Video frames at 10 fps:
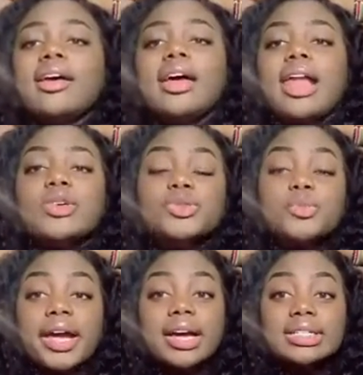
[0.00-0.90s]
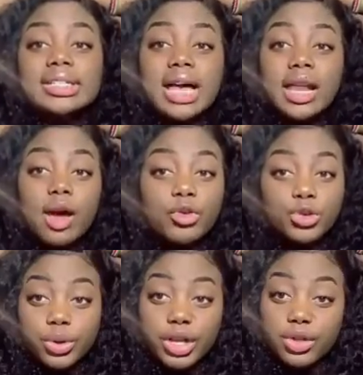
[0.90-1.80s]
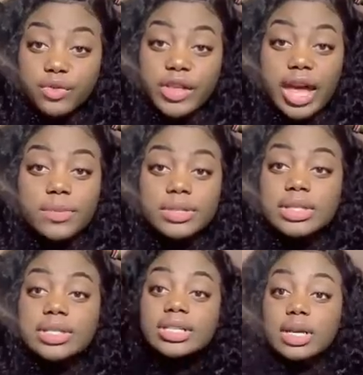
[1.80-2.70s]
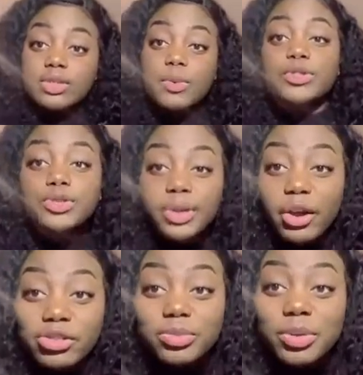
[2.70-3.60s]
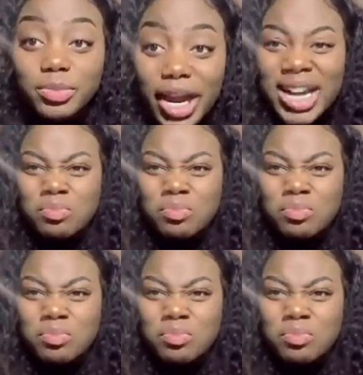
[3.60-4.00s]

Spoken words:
And I was with my cousins. I never toured either of the campuses because I was supposed to do that over spring break.